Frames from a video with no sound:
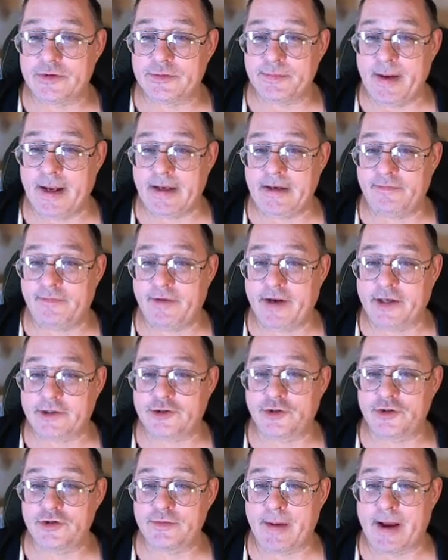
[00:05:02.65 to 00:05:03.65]
which
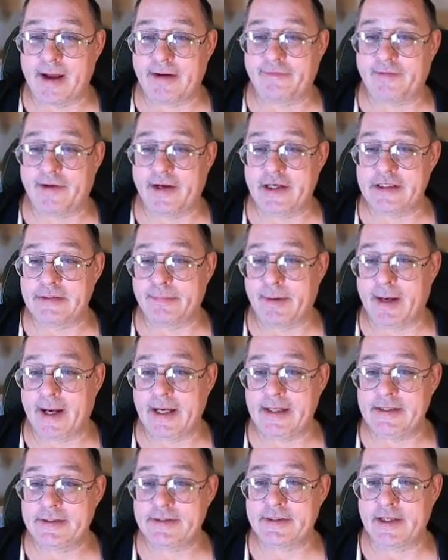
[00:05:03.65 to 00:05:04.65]
manufactures, modifies,
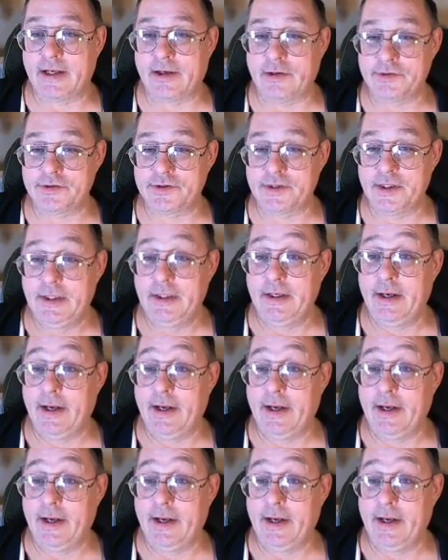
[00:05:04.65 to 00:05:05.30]
buys, sells,